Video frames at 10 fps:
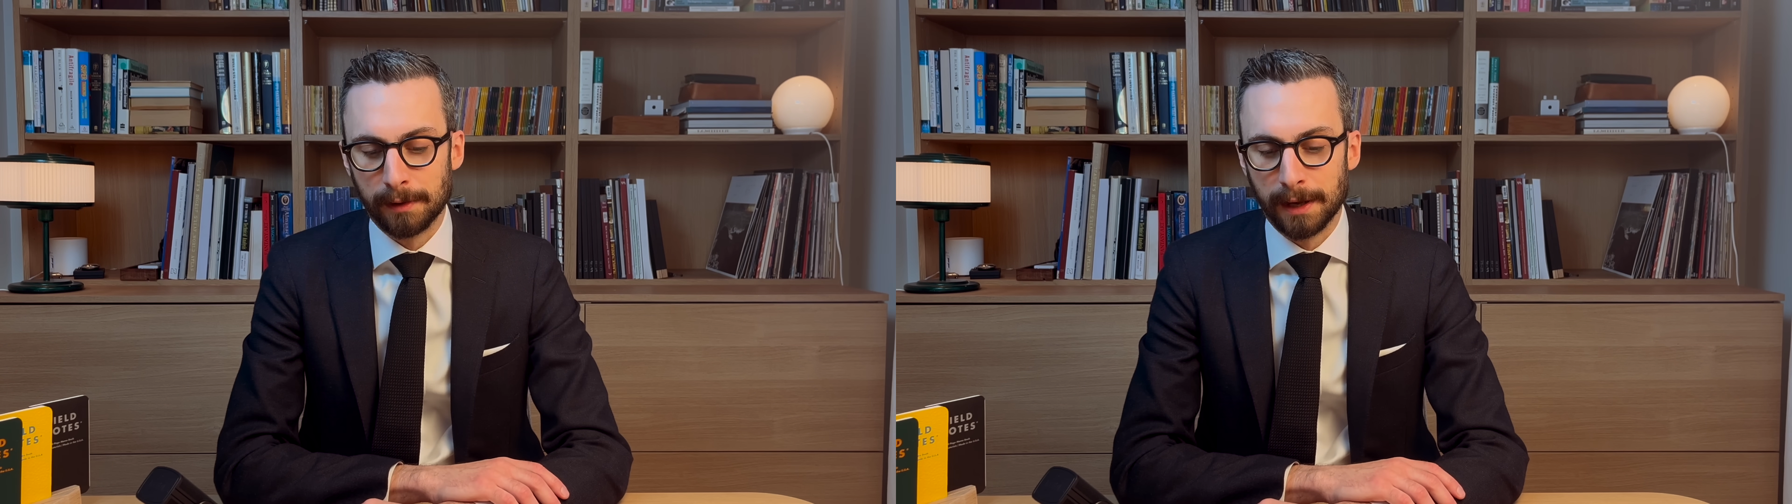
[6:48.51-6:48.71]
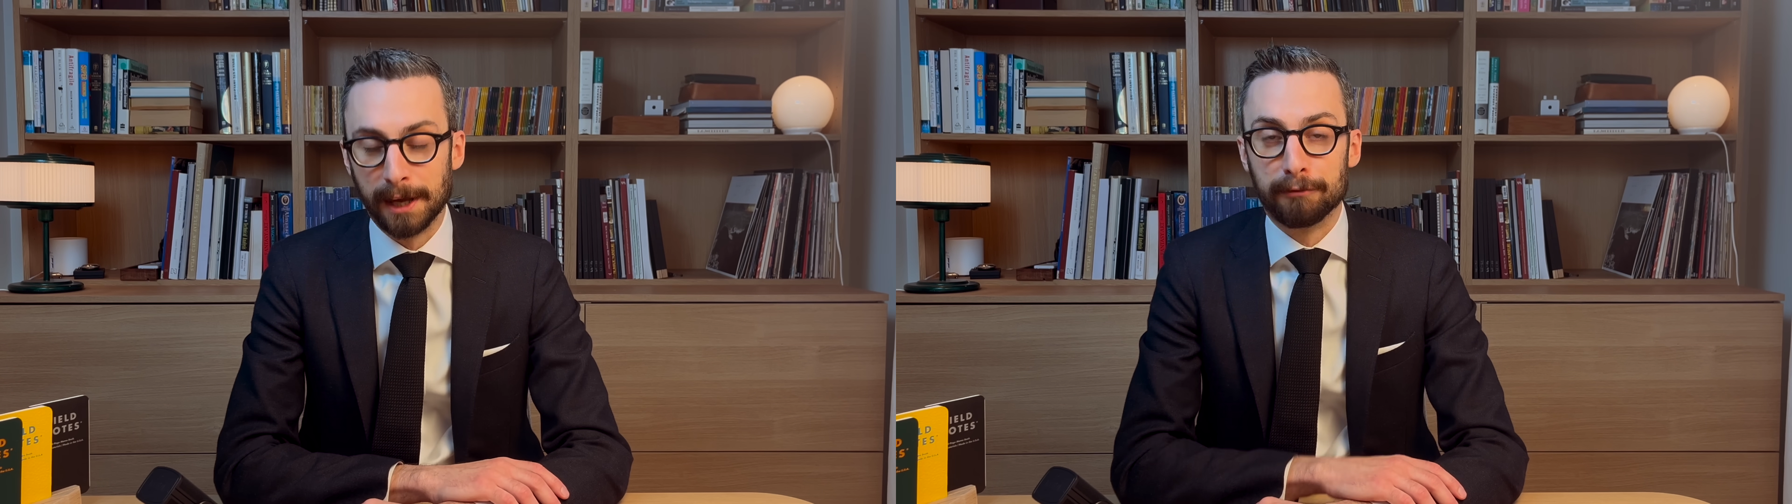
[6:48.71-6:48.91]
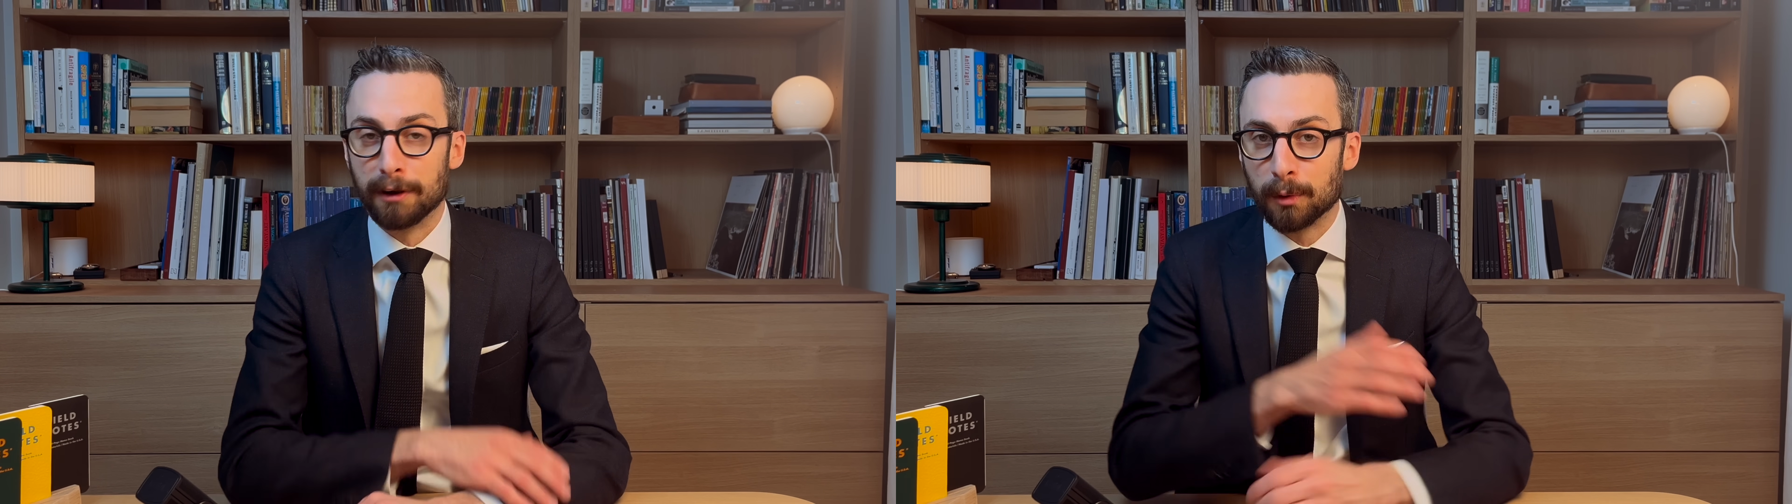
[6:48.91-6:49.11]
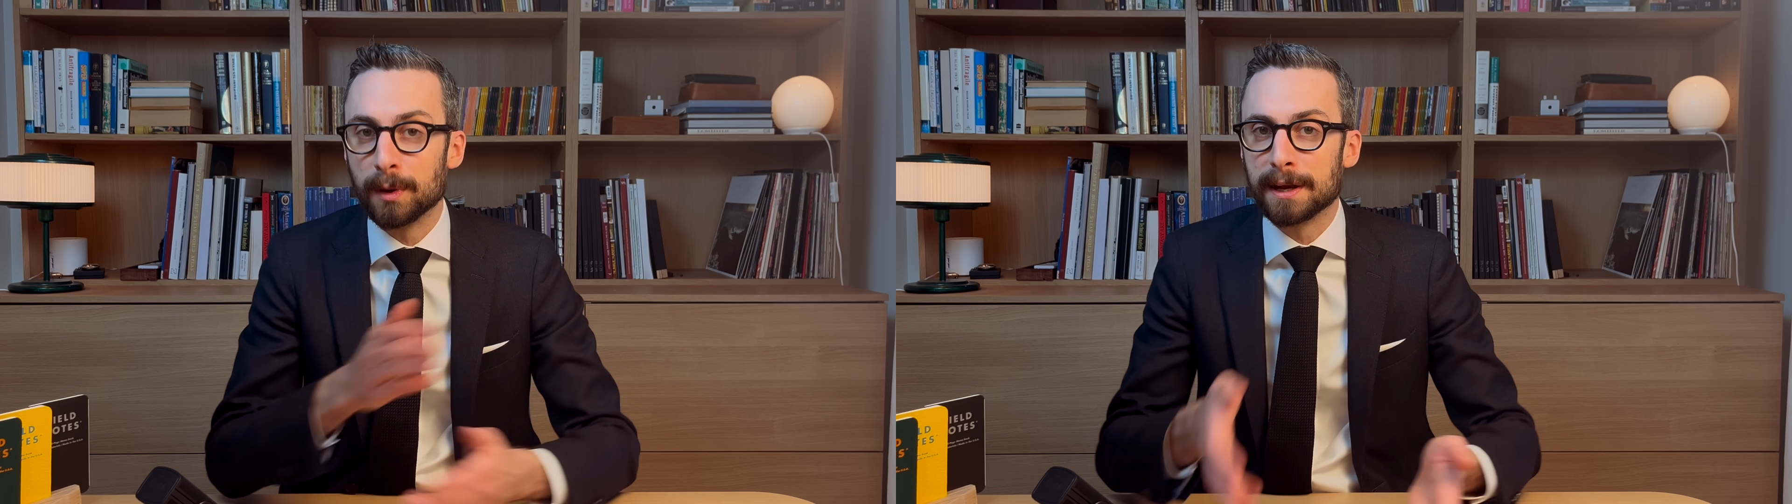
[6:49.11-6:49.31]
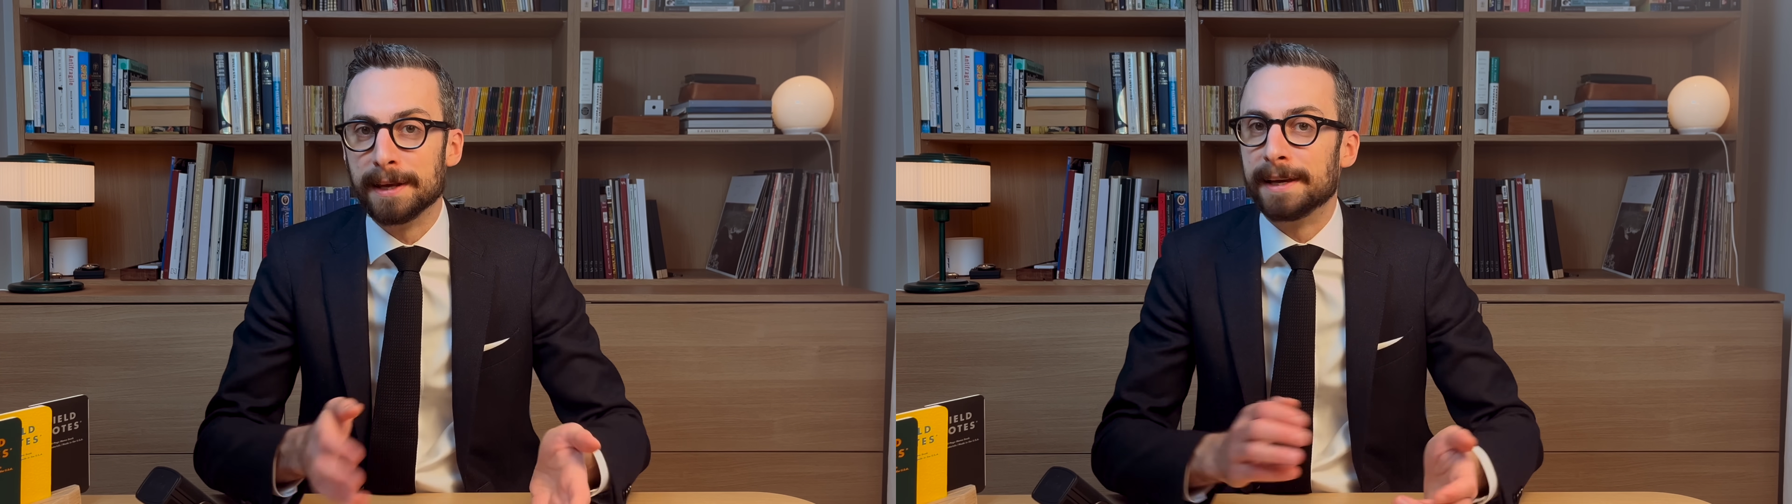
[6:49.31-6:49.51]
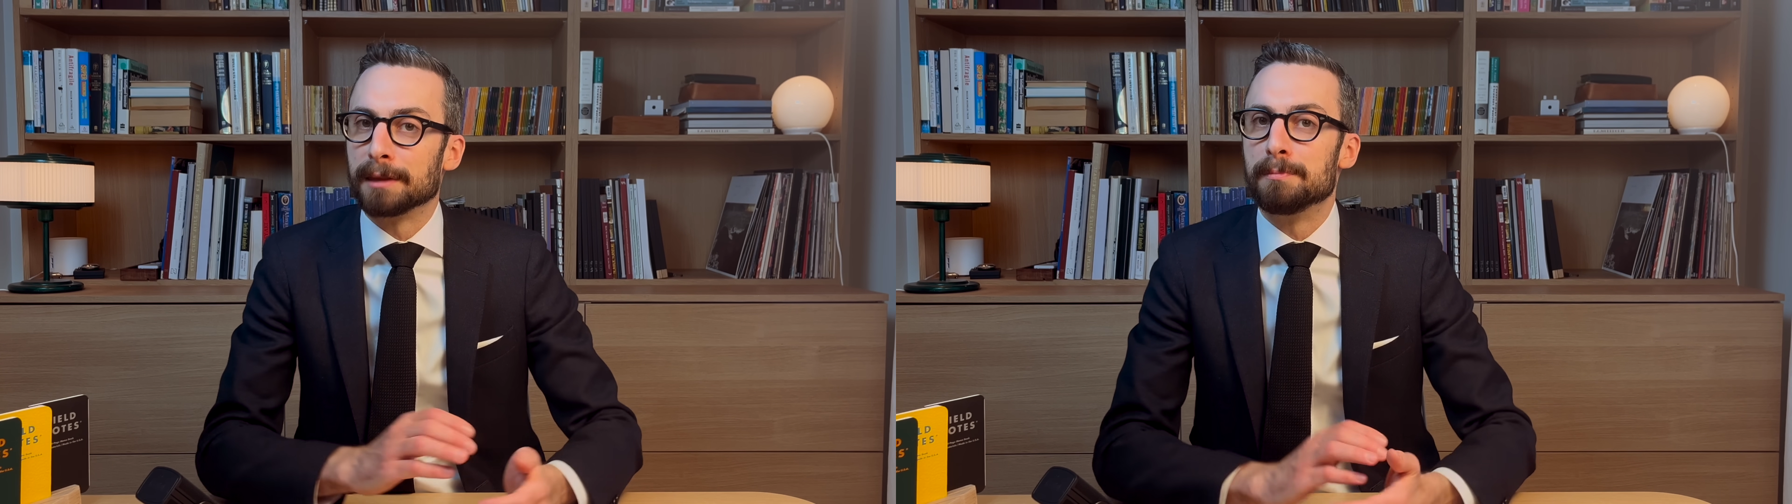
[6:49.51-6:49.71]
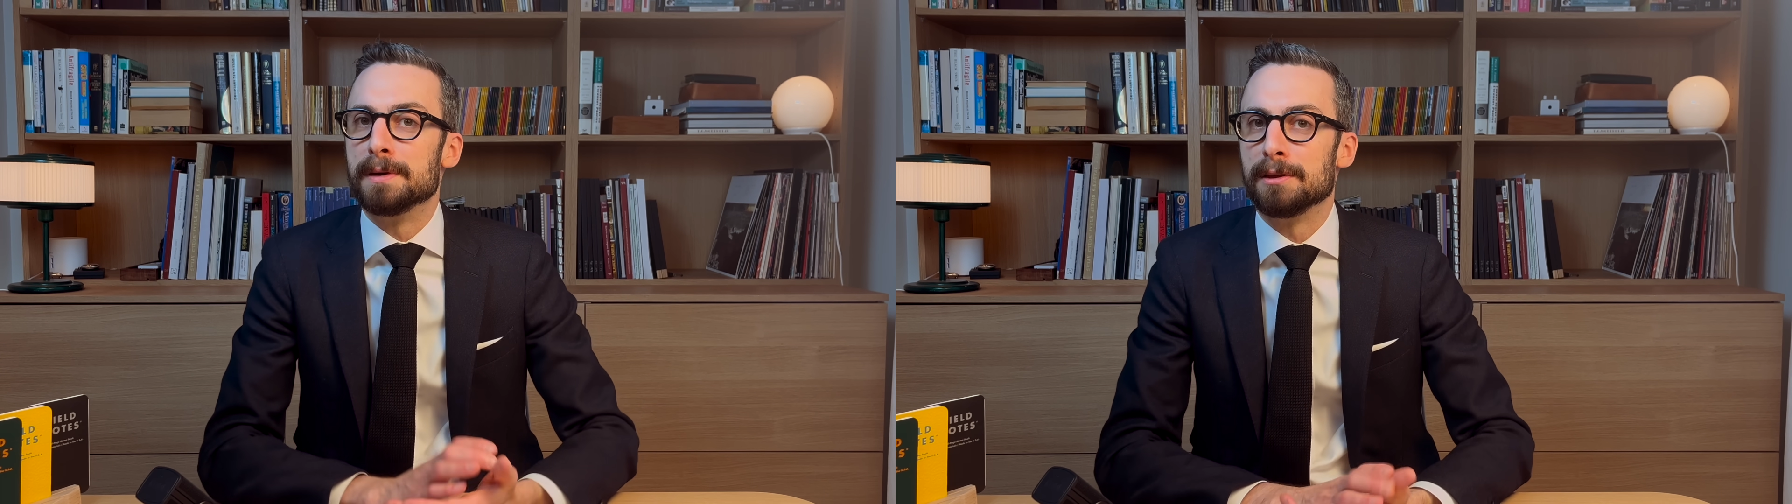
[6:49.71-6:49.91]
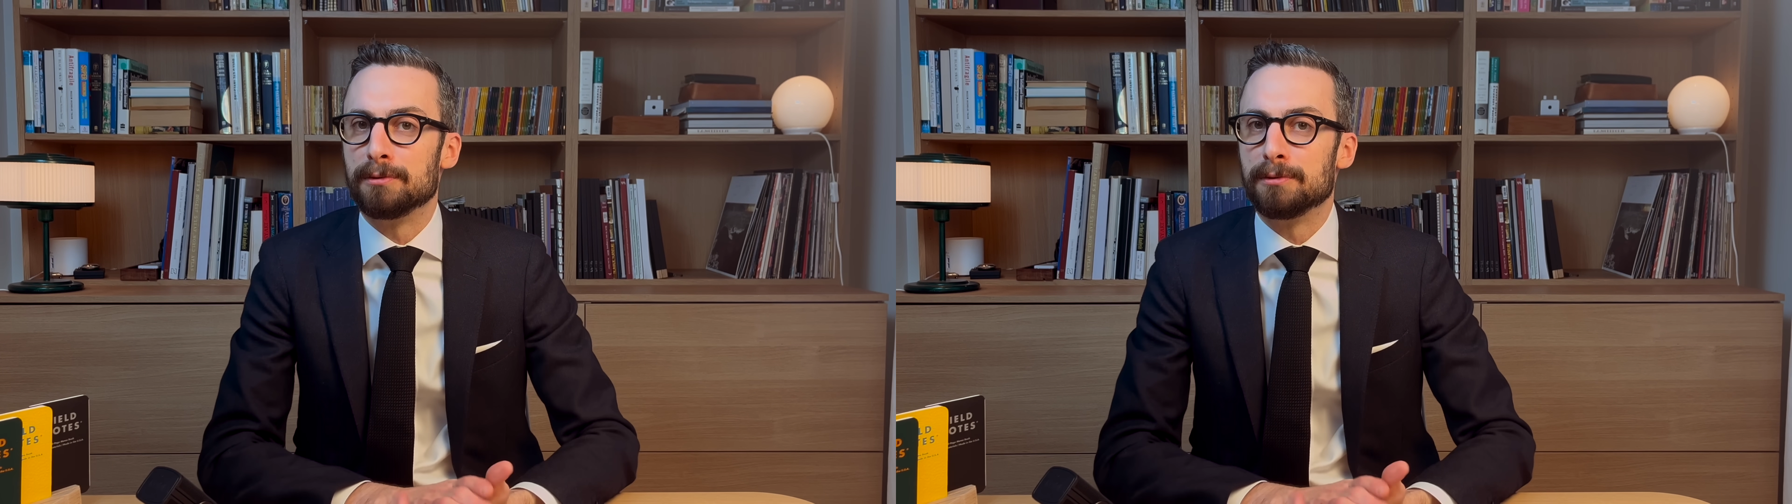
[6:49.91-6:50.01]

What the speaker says: and very quickly get me